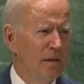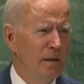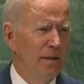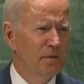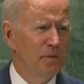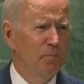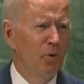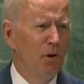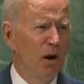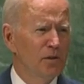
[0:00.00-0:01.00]
and
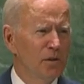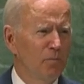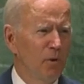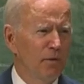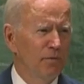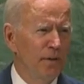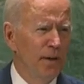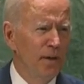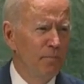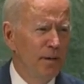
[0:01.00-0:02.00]
our support for an
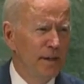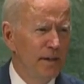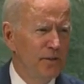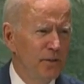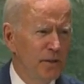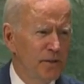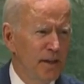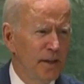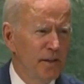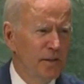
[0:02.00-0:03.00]
independent Jewish
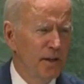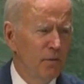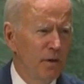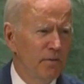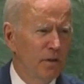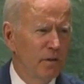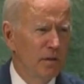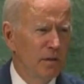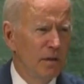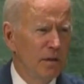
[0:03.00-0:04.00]
state is unequivocal.
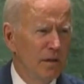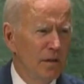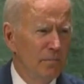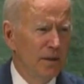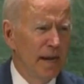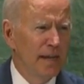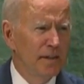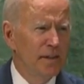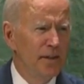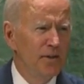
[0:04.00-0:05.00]
But I
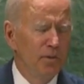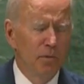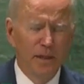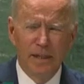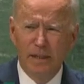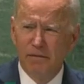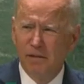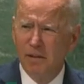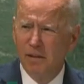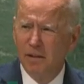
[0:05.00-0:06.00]
continue to believe
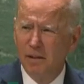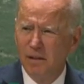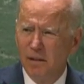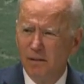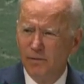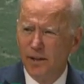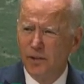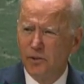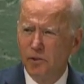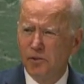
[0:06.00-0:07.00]
that
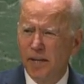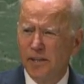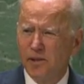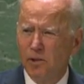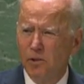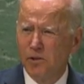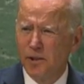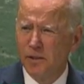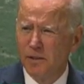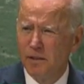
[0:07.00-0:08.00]
a two-state
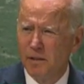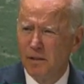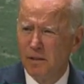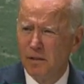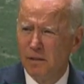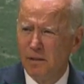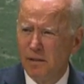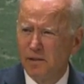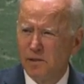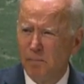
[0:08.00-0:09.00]
solution
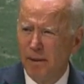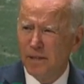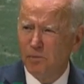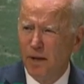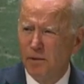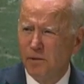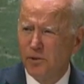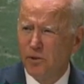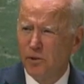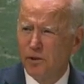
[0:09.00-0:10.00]
is the best way to
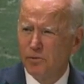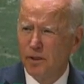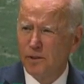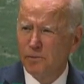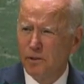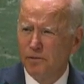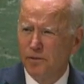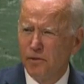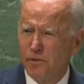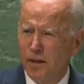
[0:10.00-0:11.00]
ensure Israel's
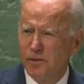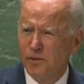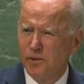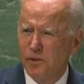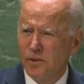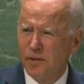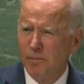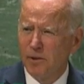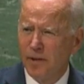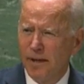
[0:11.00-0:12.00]
future as a Jewish
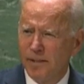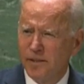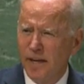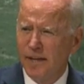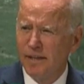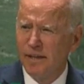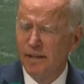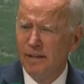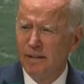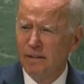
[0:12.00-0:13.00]
democratic state,
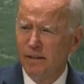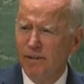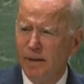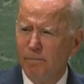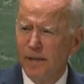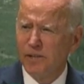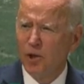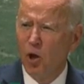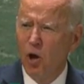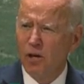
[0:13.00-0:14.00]
living in peace
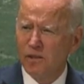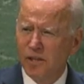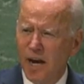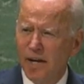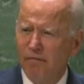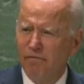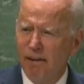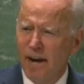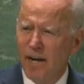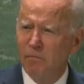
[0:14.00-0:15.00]
alongside a
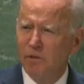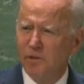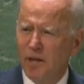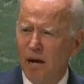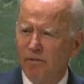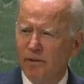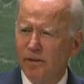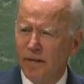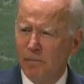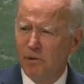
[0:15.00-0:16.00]
viable, sovereign,
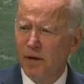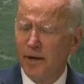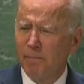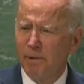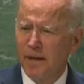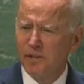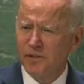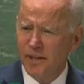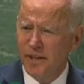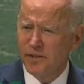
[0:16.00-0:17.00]
and democratic
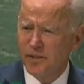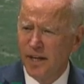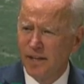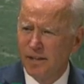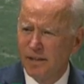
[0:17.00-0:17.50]
Palestinian state.